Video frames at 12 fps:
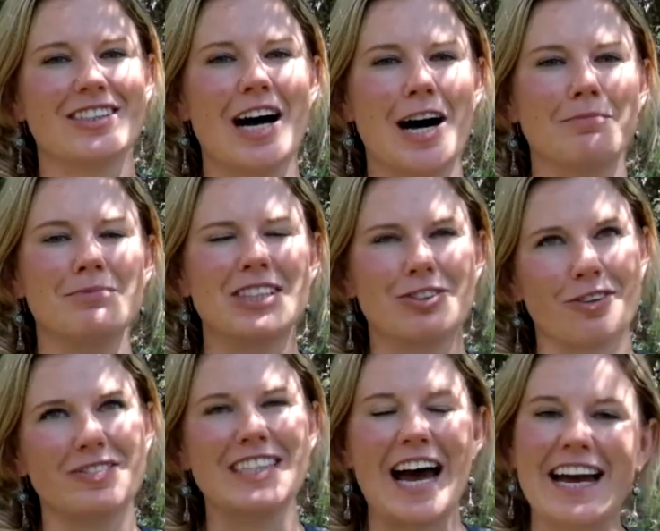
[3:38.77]
um, sort
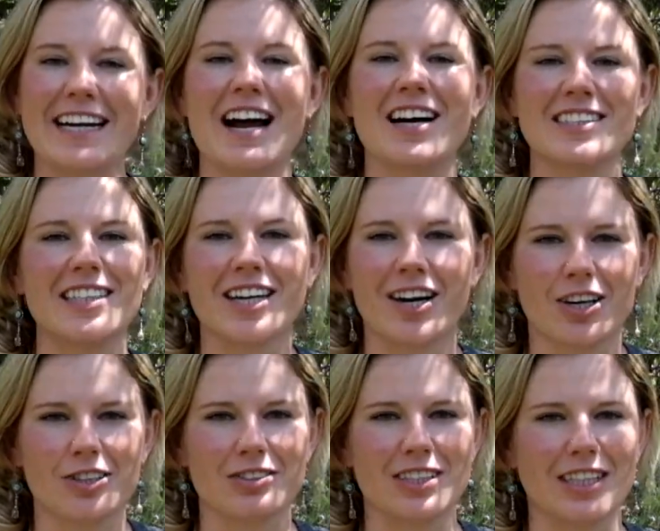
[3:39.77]
of diagnostic
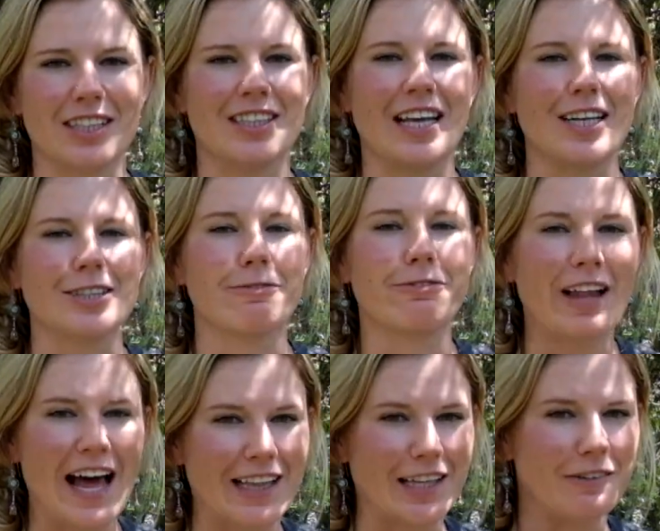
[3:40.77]
characteristic that it's
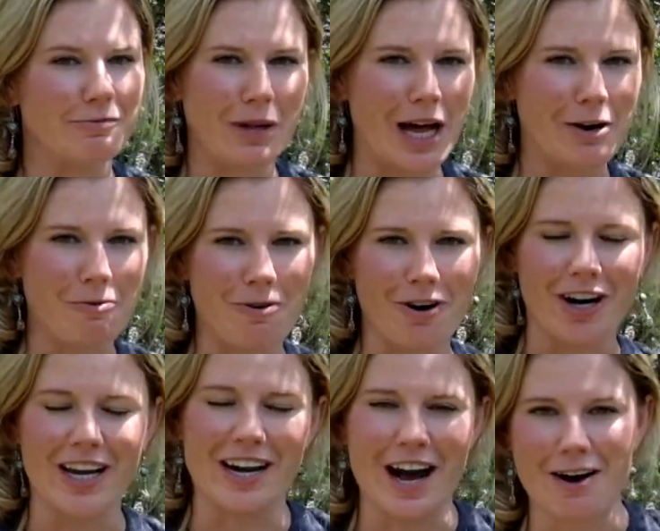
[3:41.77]
flat-leaf bladderwort
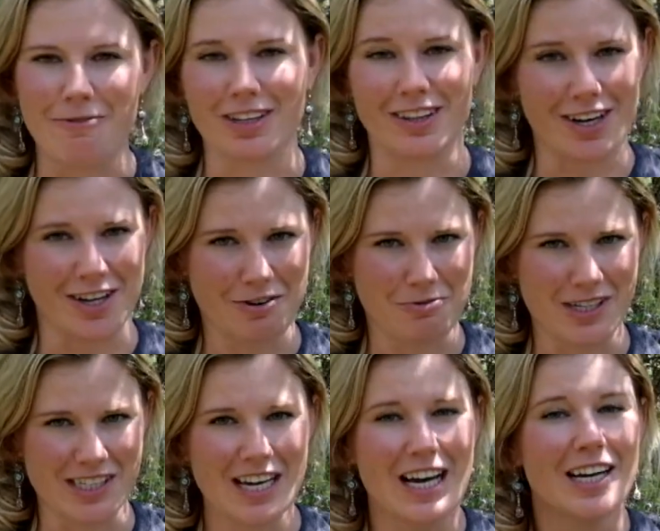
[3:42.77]
and not one of the other
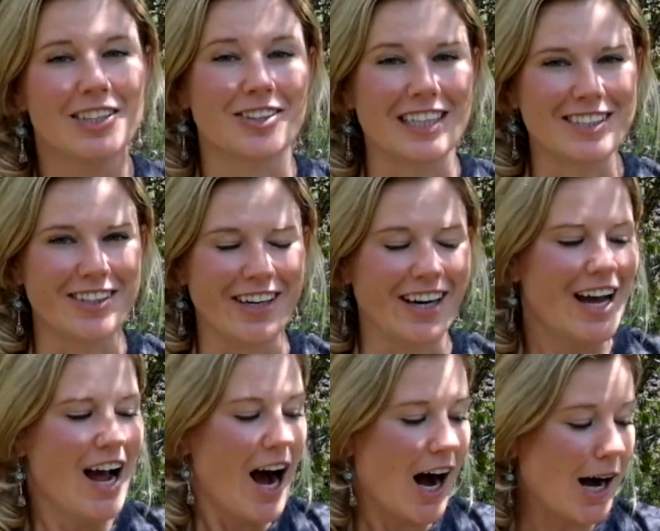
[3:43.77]
ones. So that's good.
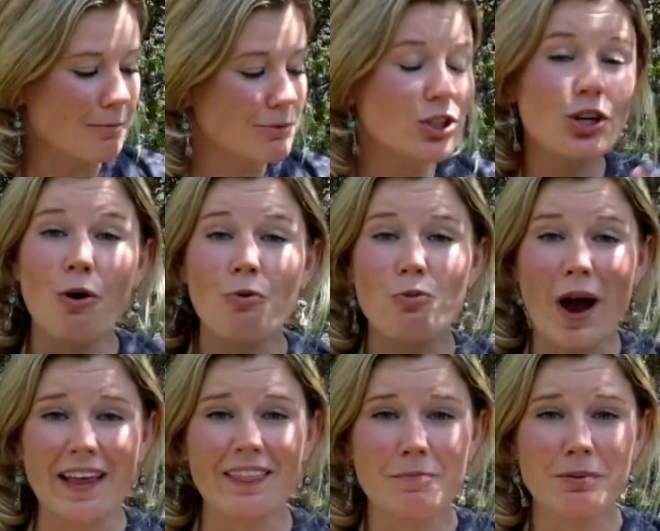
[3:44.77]
Um, so when
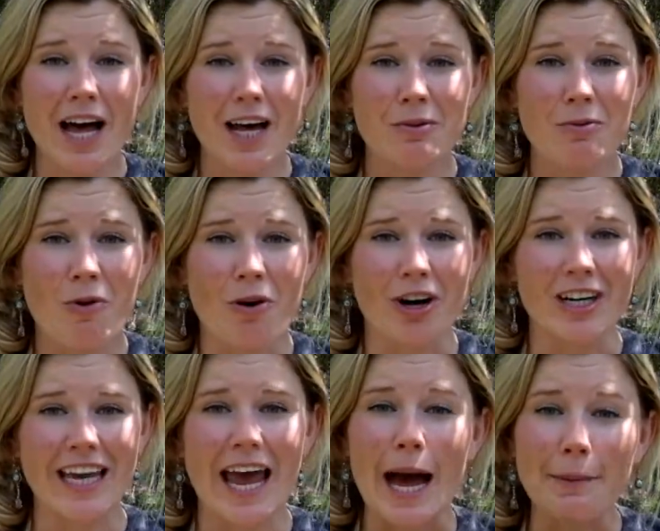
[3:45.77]
the bladderwort
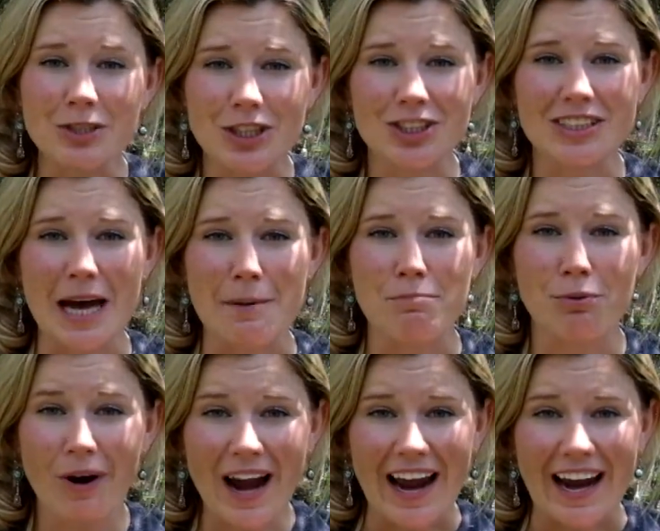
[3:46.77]
captures that
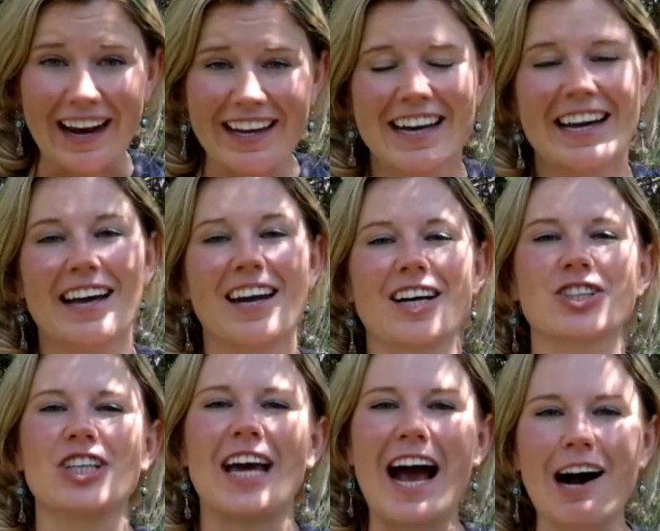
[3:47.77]
prey, it
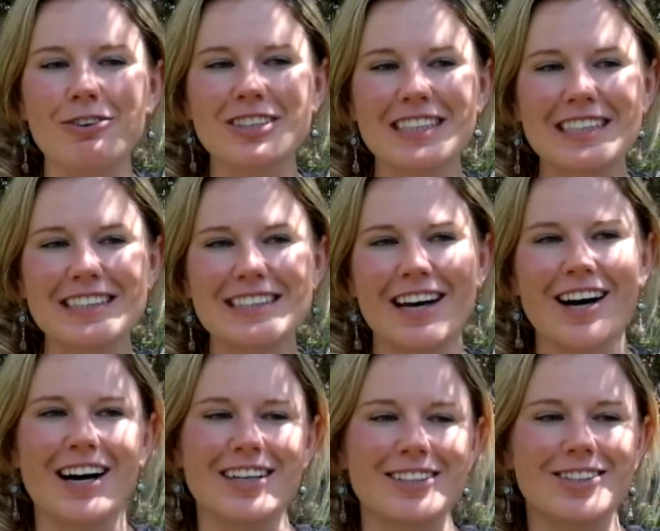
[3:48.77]
actually houses
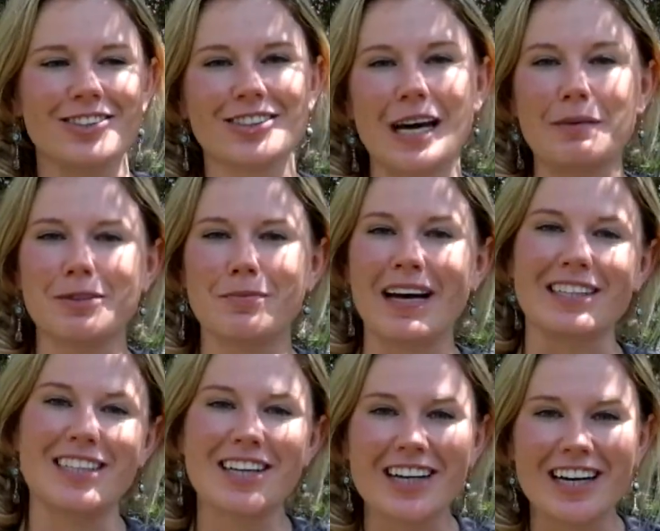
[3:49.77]
uh, certain types of
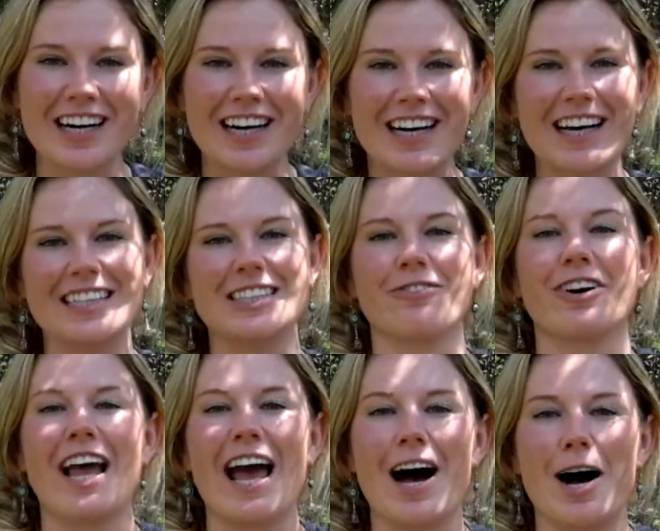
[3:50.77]
bacteria and
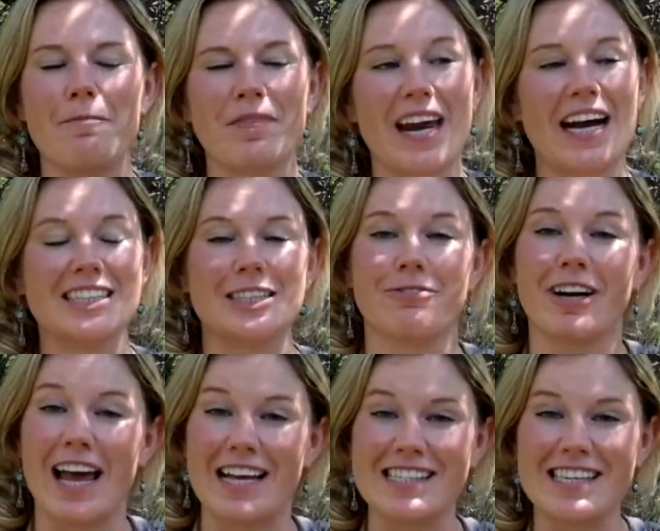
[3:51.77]
different, um, it has different
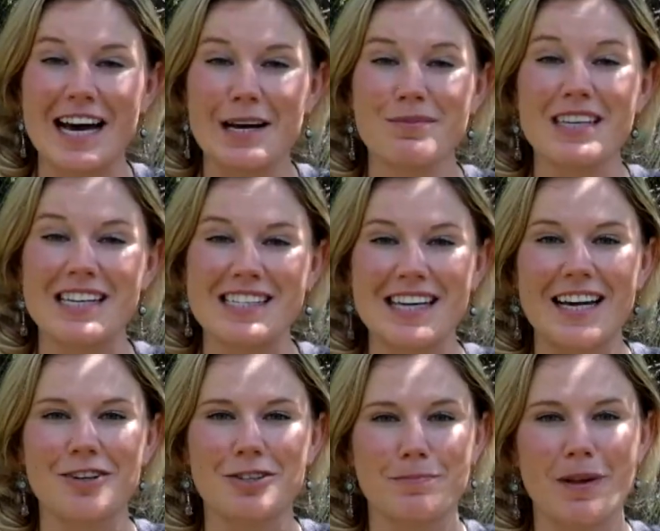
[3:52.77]
enzymes inside
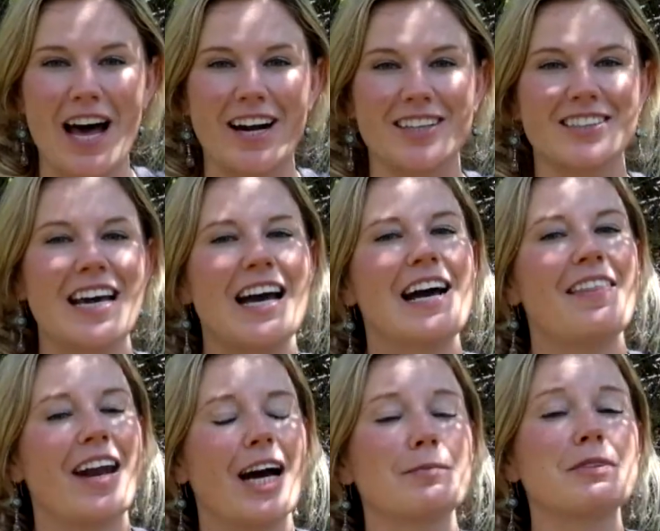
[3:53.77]
those bladders
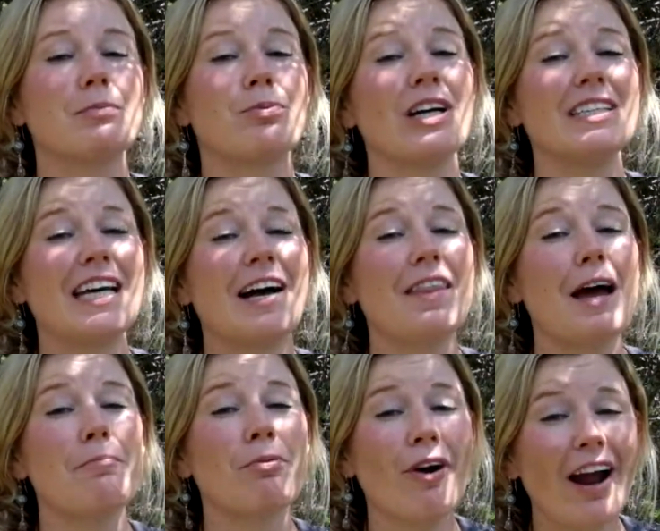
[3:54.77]
that help to break down
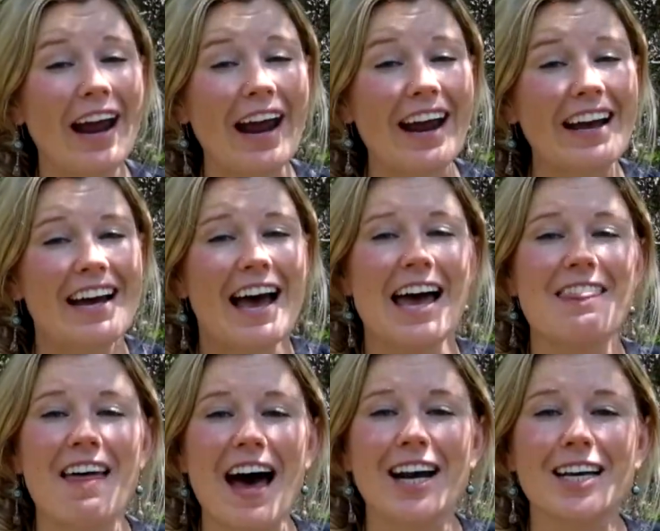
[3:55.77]
that prey, and
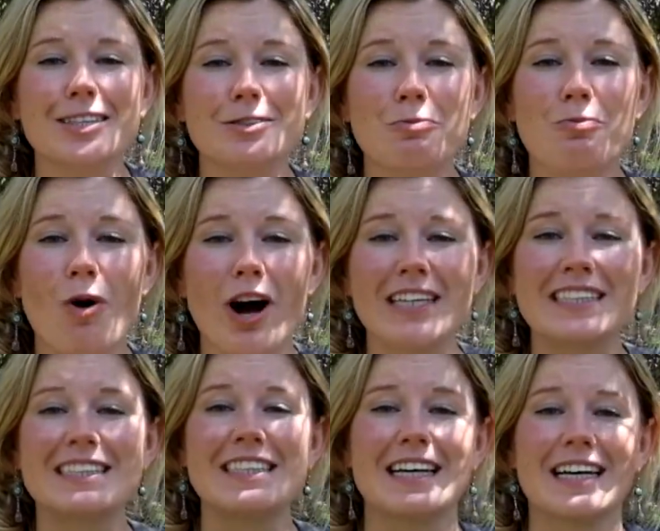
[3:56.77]
that is
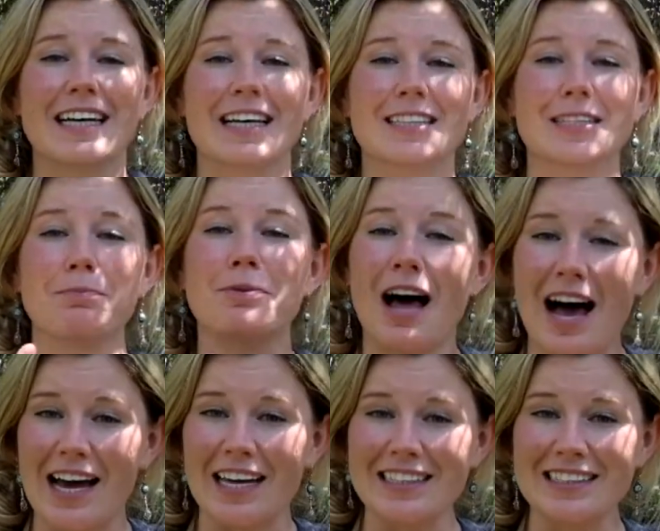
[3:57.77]
what
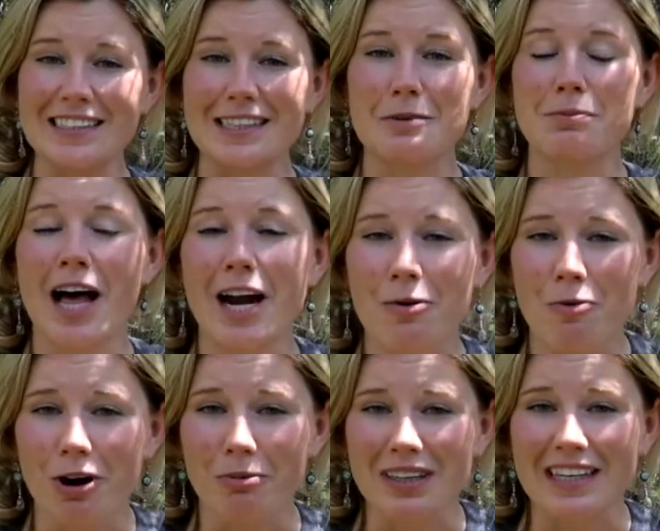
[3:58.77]
supplies the bladder
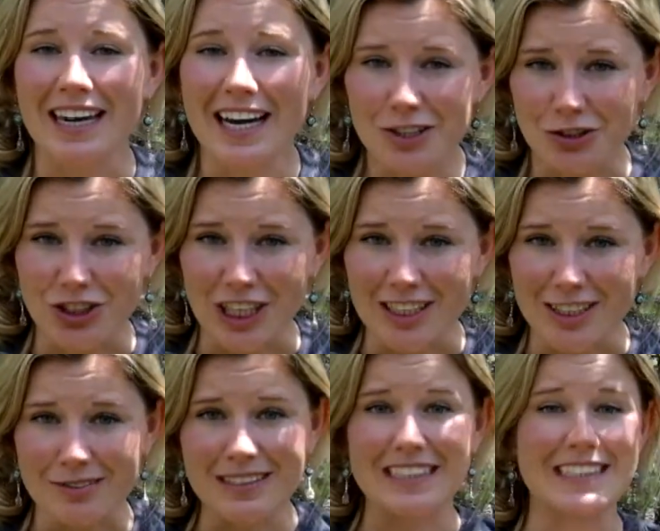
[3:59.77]
wort with nitrogen.
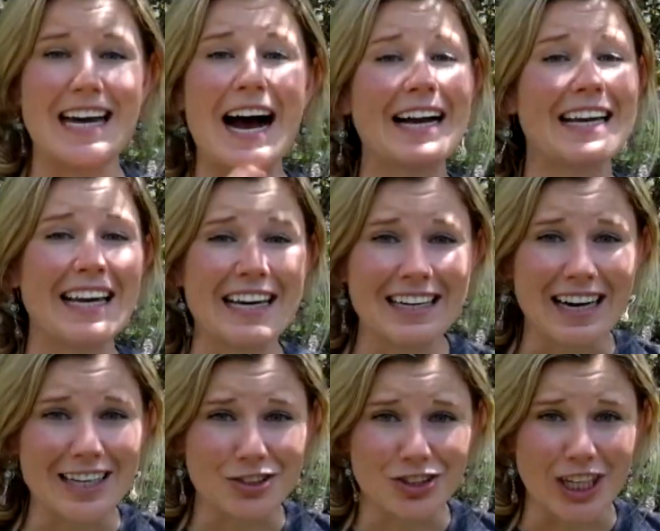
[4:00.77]
So it is not getting
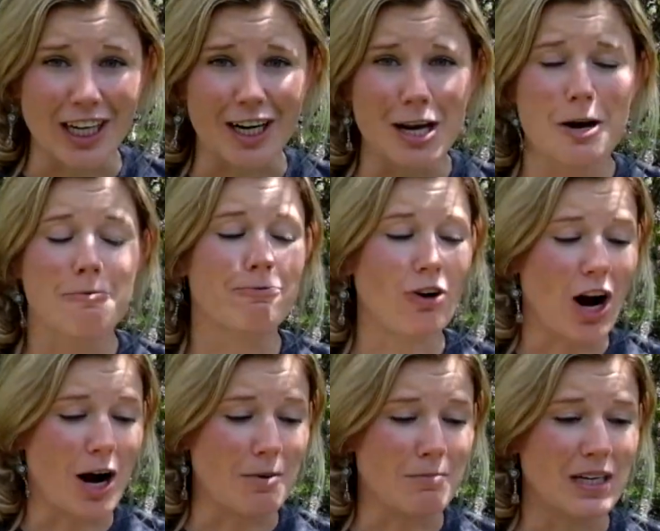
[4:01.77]
nitrogen
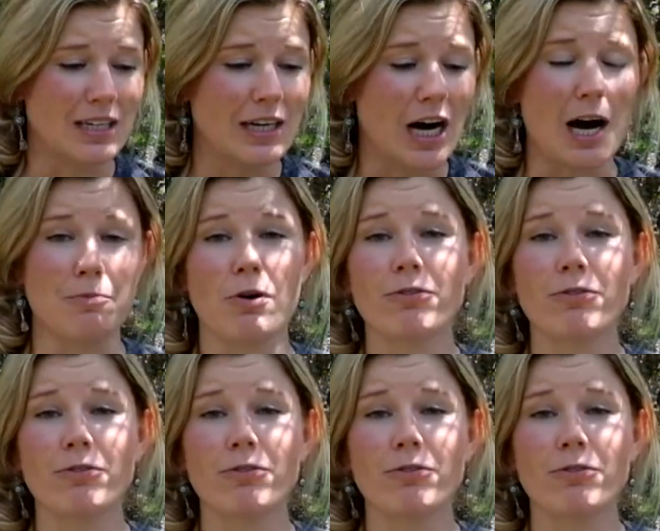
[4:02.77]
from, um, well,